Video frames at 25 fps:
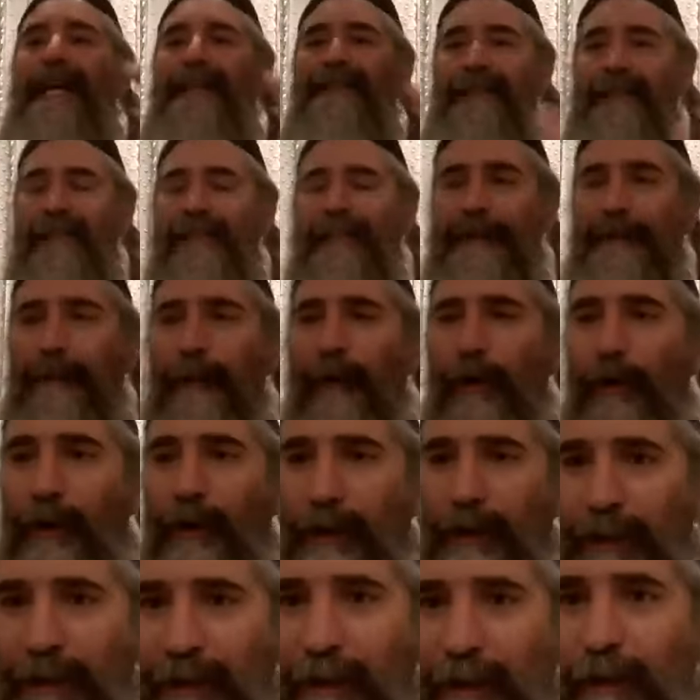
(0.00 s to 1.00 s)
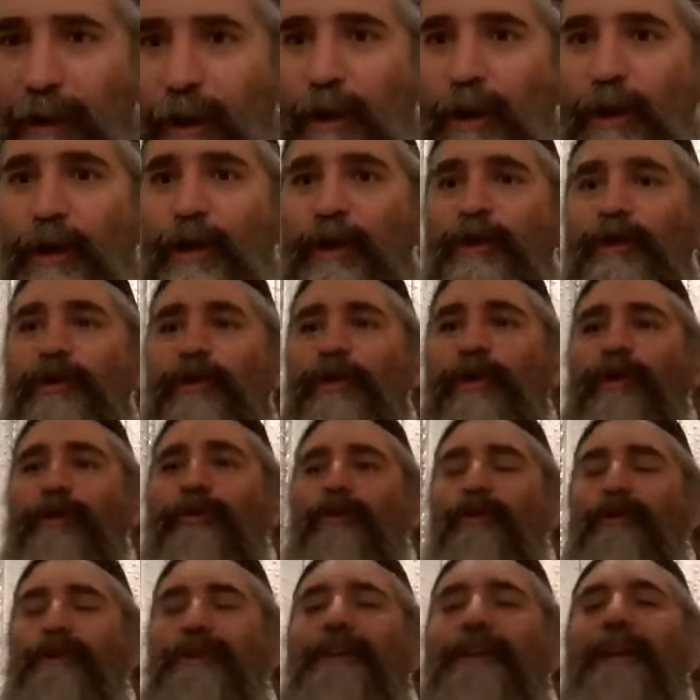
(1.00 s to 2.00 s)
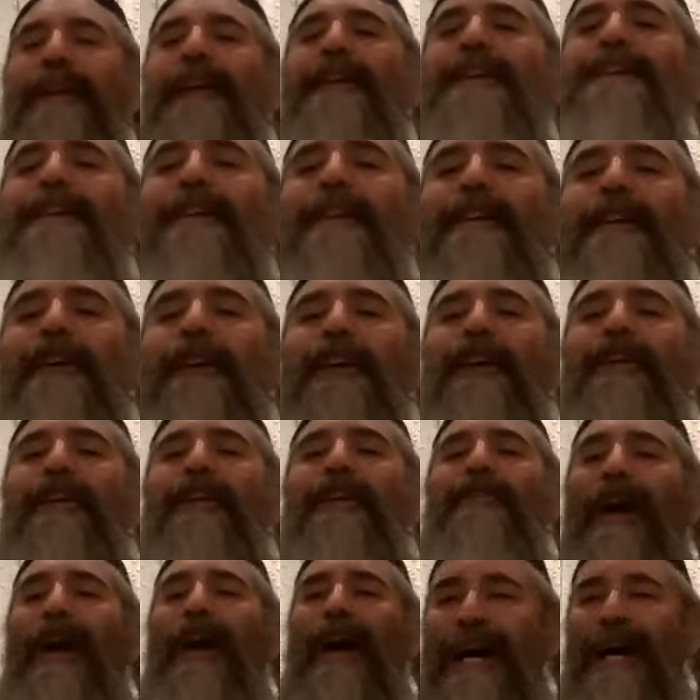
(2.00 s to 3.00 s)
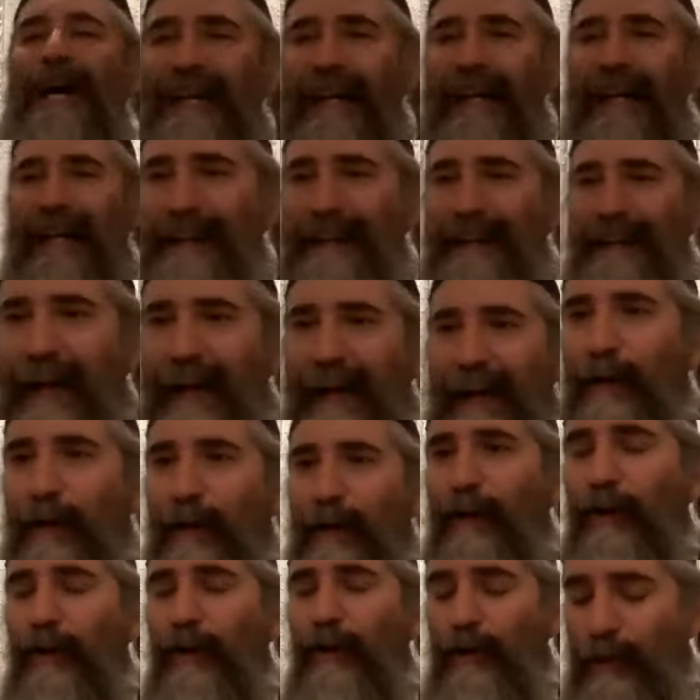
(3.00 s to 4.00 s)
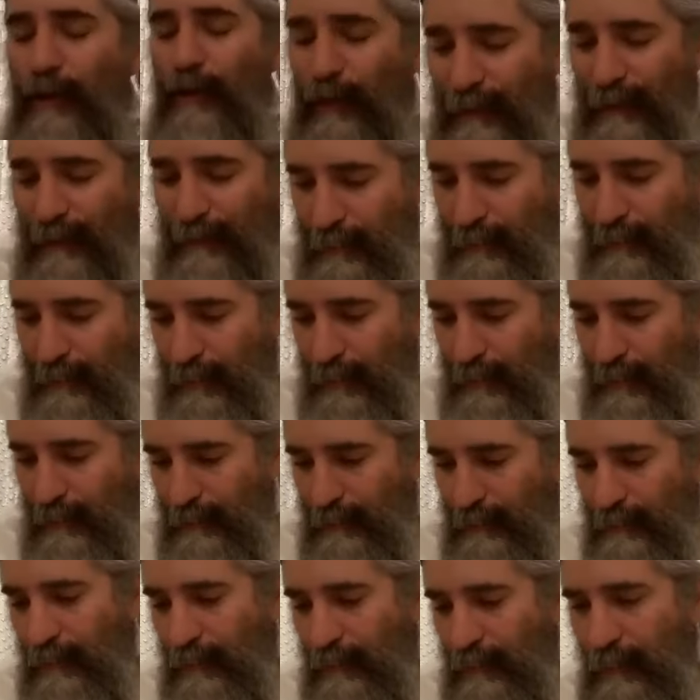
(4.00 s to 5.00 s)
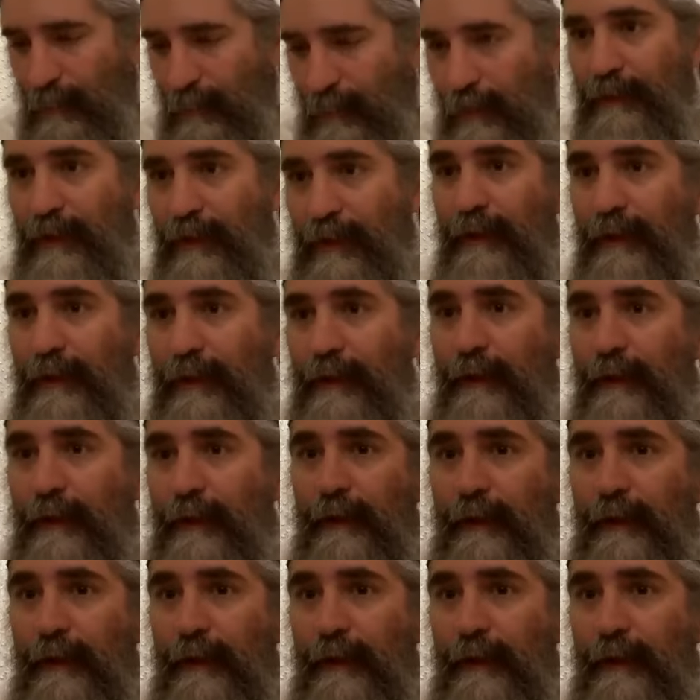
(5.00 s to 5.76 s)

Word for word: At this point, you did the Haggadah. Uh, I'm sorry.